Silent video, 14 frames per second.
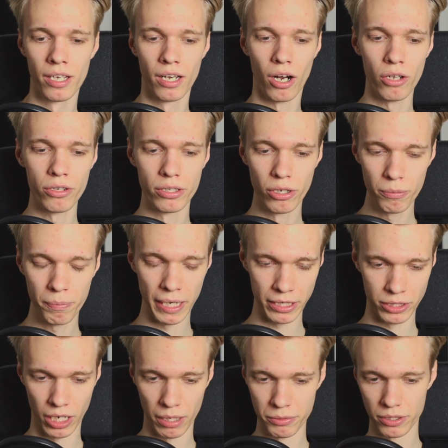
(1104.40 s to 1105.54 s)
All the low-paying
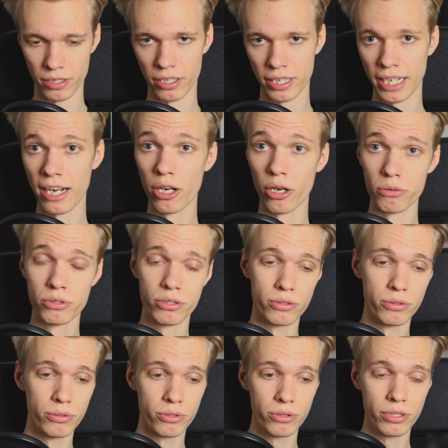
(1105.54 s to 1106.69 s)
jobs can go
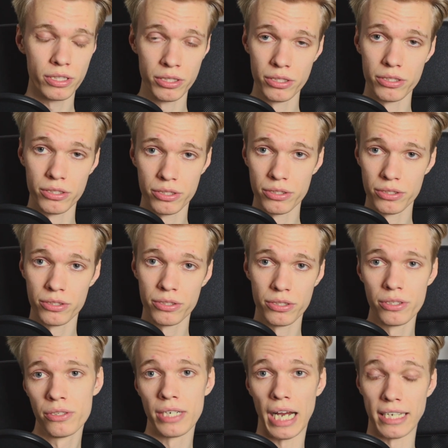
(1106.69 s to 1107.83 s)
to the
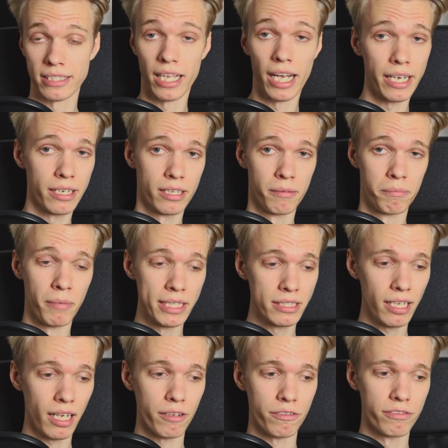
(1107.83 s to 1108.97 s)
new guys like
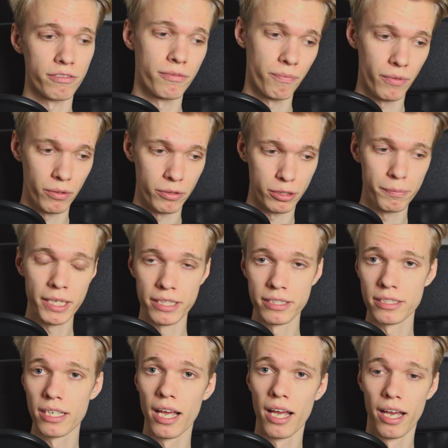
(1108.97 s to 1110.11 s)
myself, which
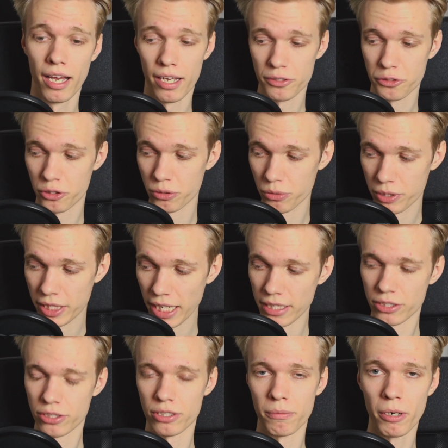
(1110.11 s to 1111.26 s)
means to get
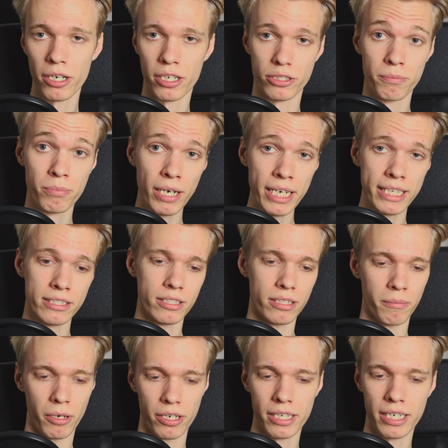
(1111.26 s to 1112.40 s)
into the market, to break into the
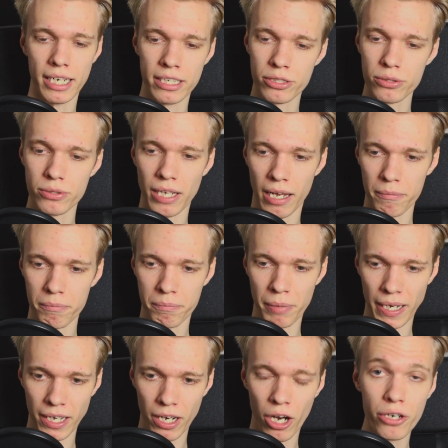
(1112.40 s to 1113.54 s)
market, I can do that
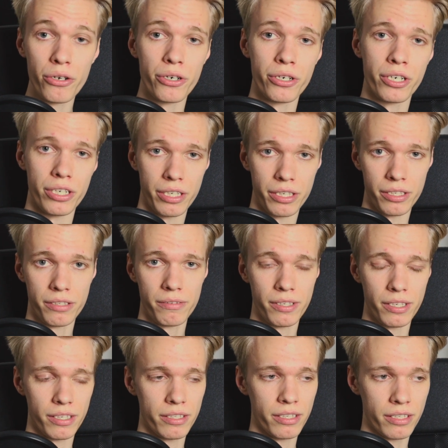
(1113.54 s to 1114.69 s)
by undercutting
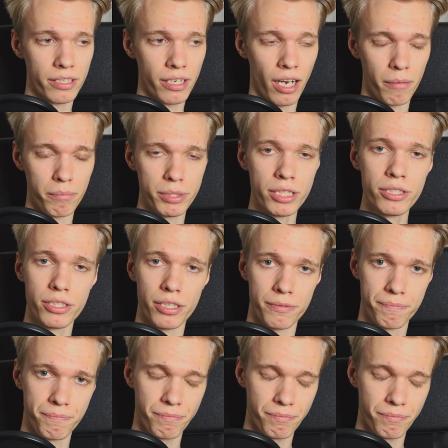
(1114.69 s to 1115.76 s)
the competition.